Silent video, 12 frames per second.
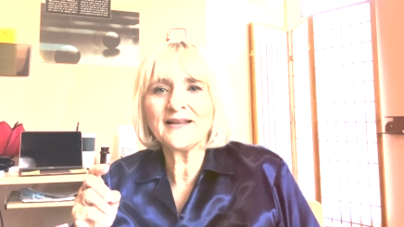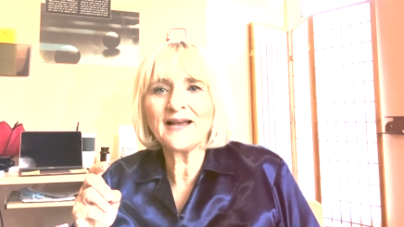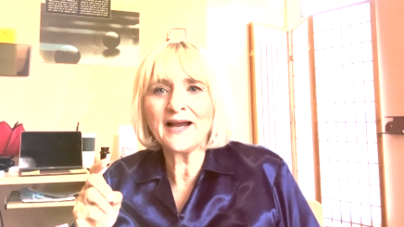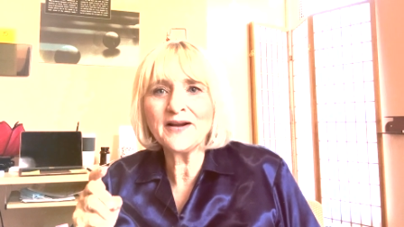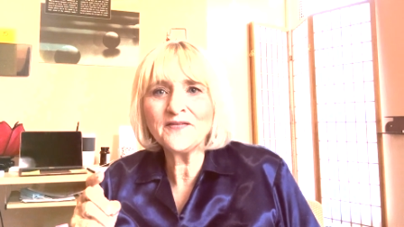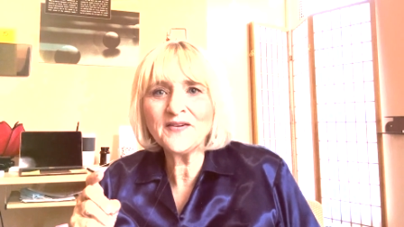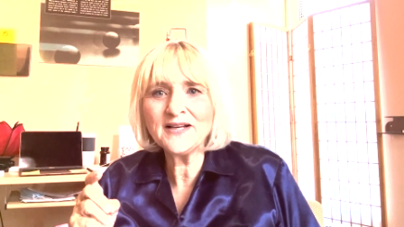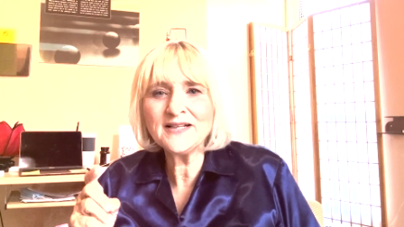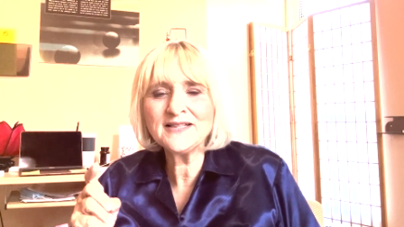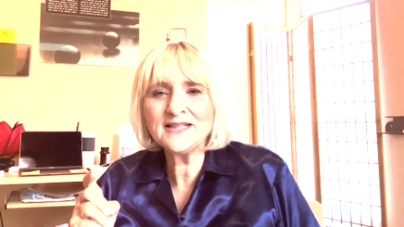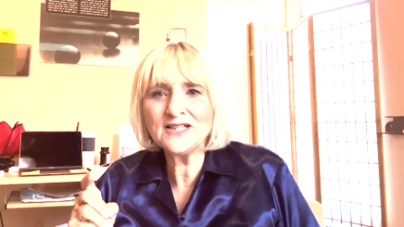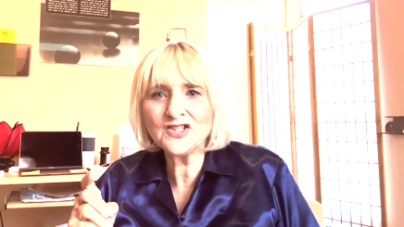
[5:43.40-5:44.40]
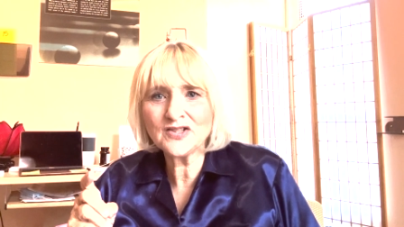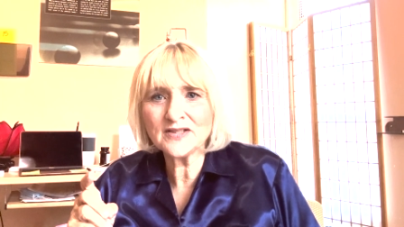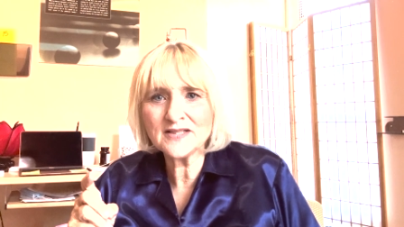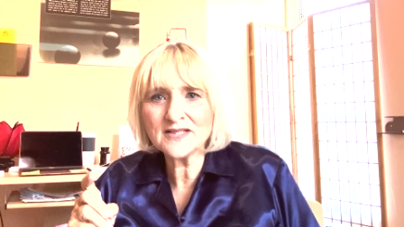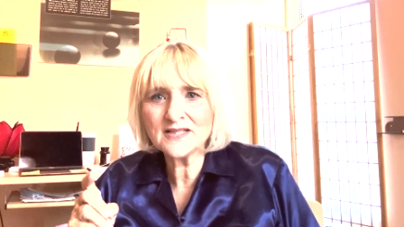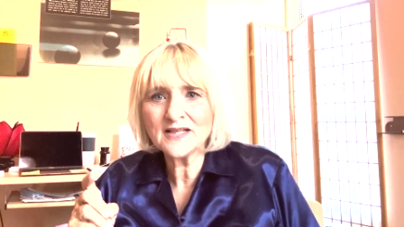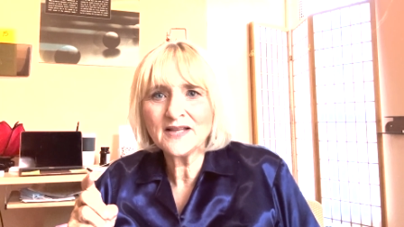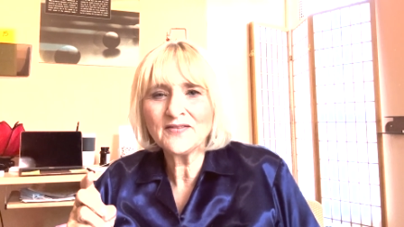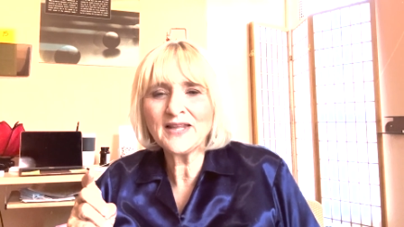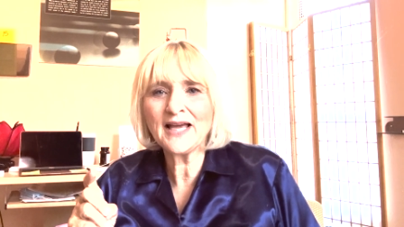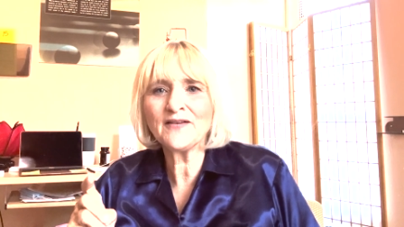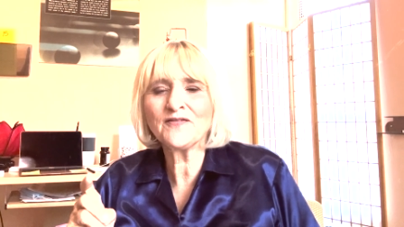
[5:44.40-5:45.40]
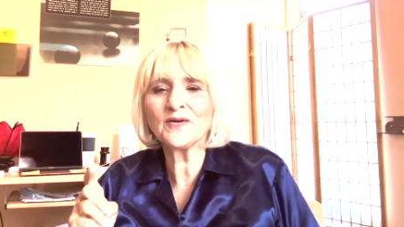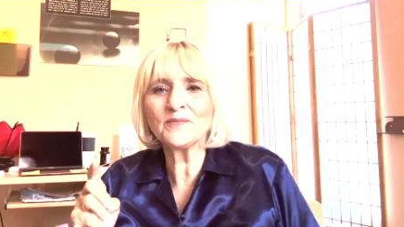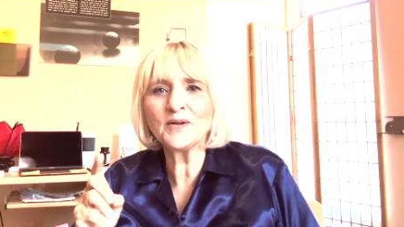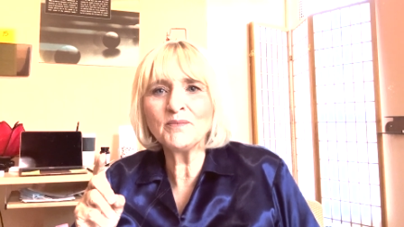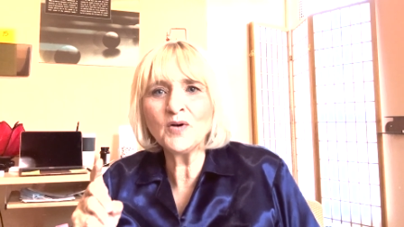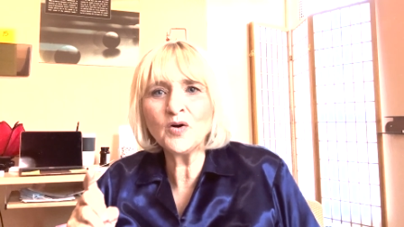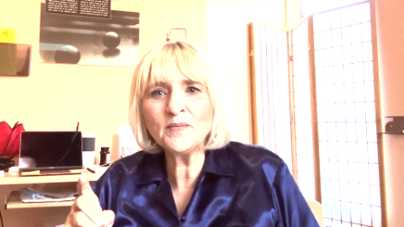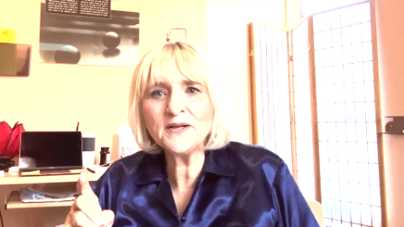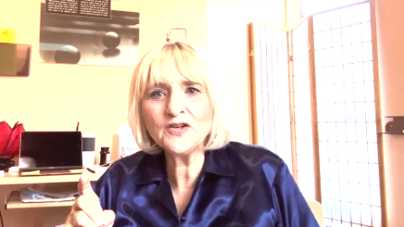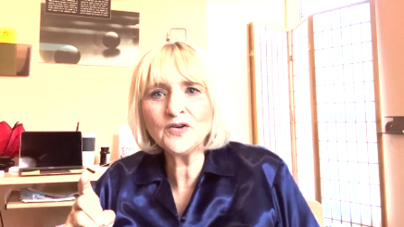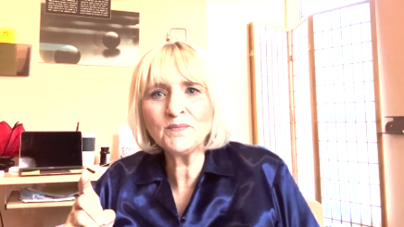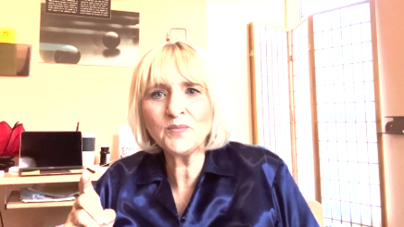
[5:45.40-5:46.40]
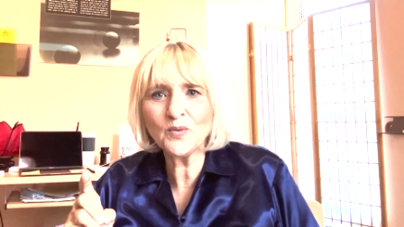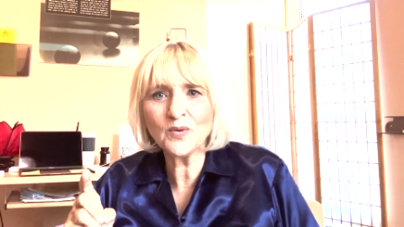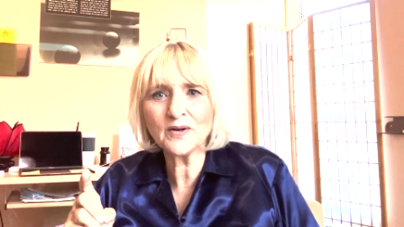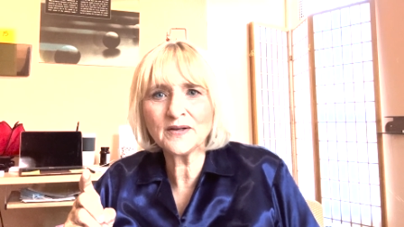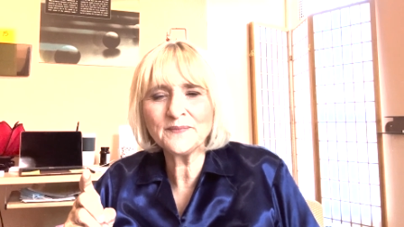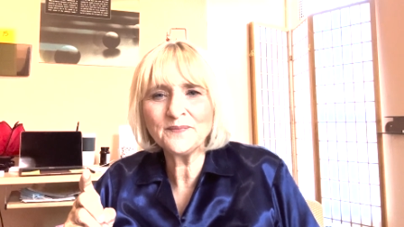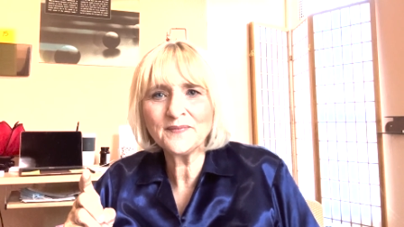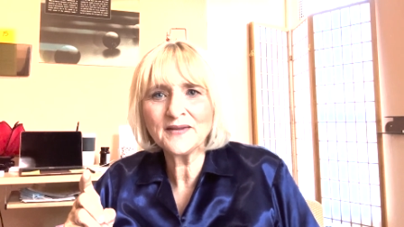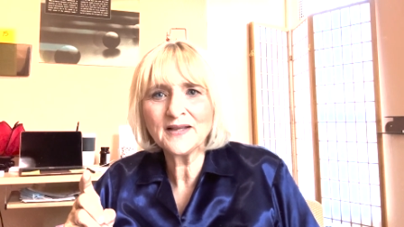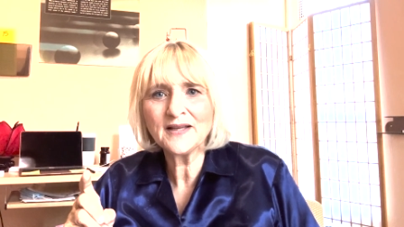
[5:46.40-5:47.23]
Ayurveda teaches that from the moment you're born,